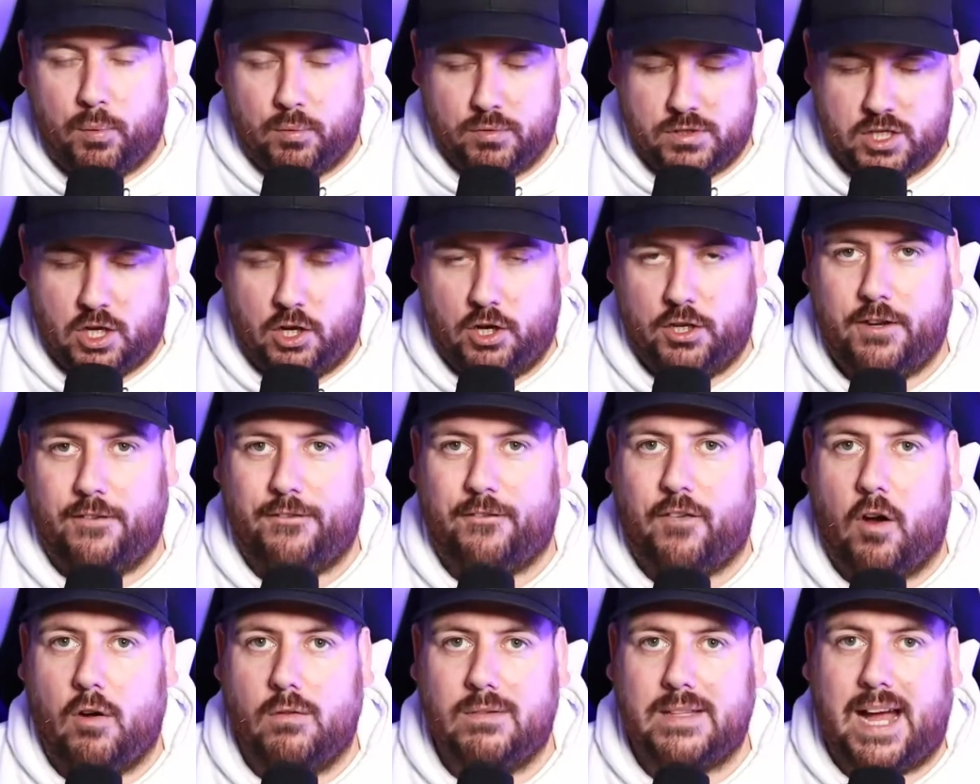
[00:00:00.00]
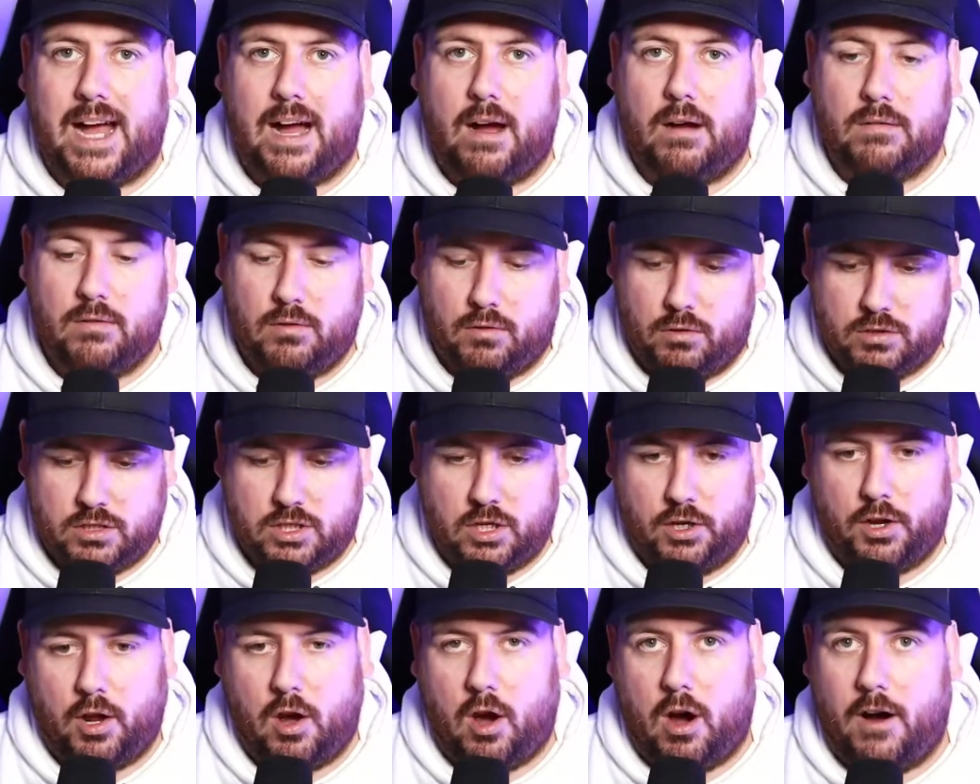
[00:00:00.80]
turn your phone down or
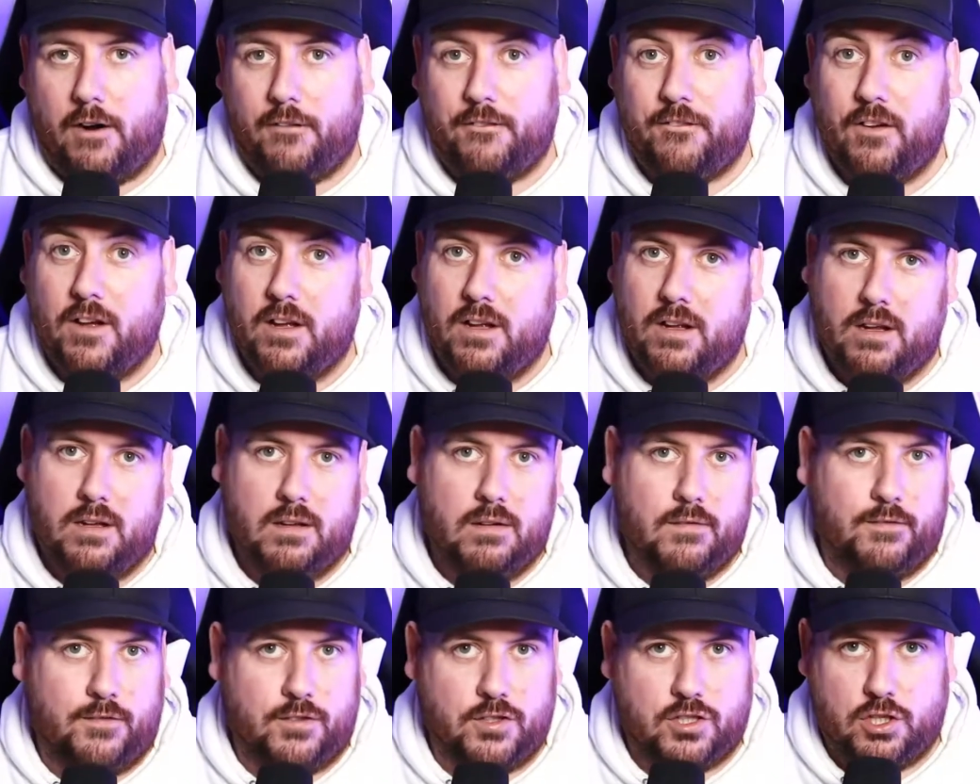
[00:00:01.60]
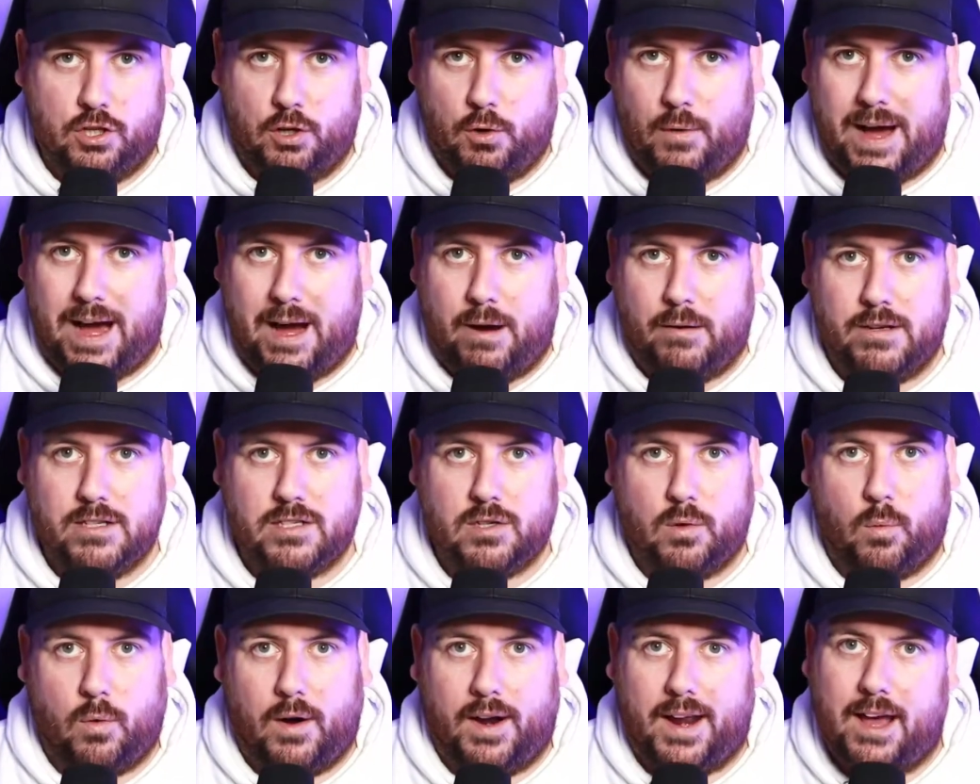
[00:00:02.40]
turn it off for 2 hours
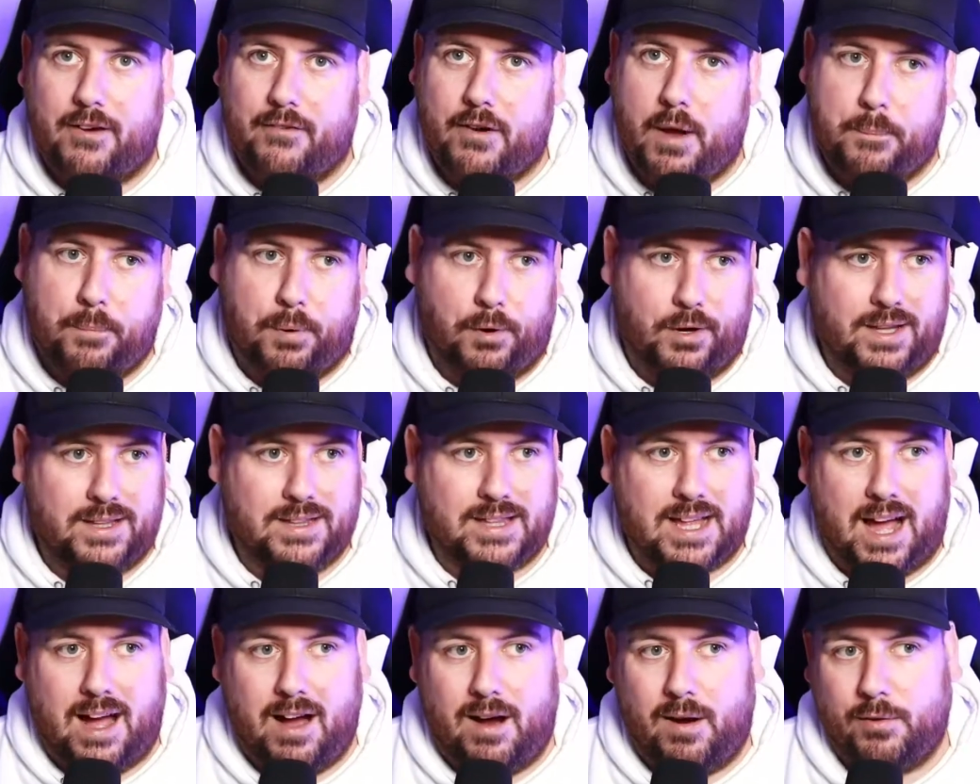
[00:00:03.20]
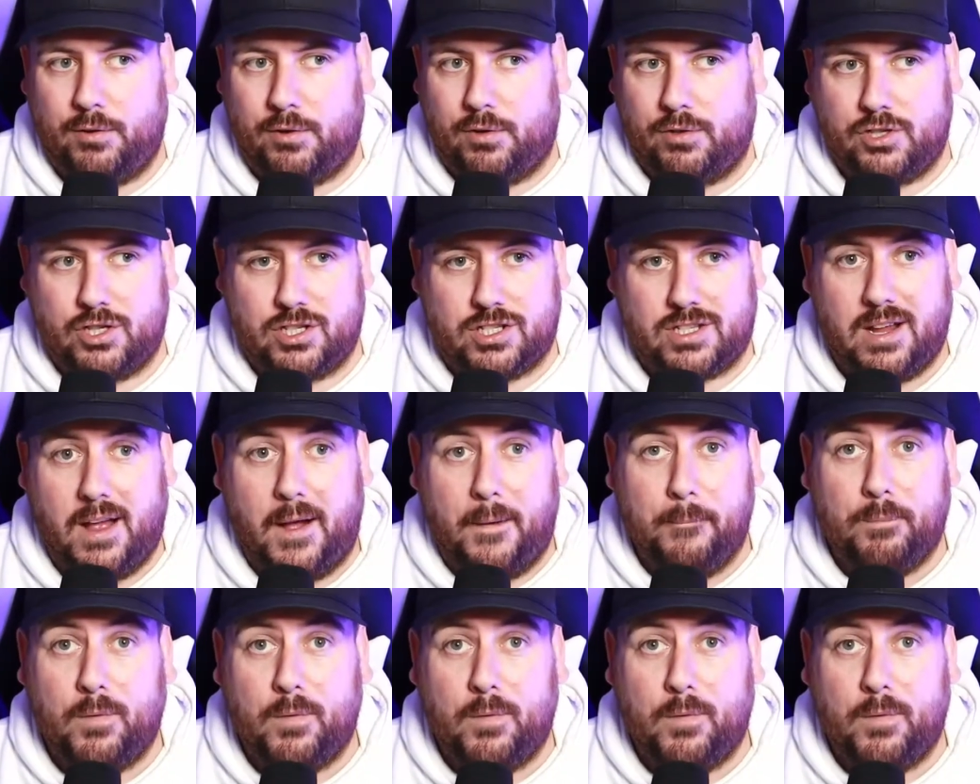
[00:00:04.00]
or whatever, put it down, or just